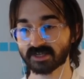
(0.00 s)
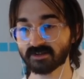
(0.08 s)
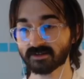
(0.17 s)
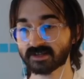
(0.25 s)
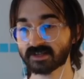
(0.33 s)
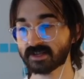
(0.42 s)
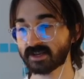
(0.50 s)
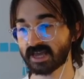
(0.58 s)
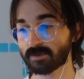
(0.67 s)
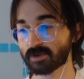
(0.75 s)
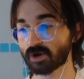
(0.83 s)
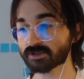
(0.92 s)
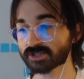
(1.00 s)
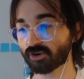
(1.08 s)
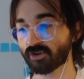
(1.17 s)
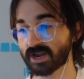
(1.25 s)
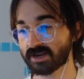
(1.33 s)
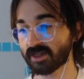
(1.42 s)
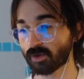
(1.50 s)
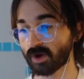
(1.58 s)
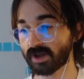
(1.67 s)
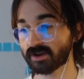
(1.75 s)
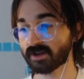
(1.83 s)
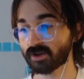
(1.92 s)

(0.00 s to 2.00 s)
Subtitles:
and then we also create another one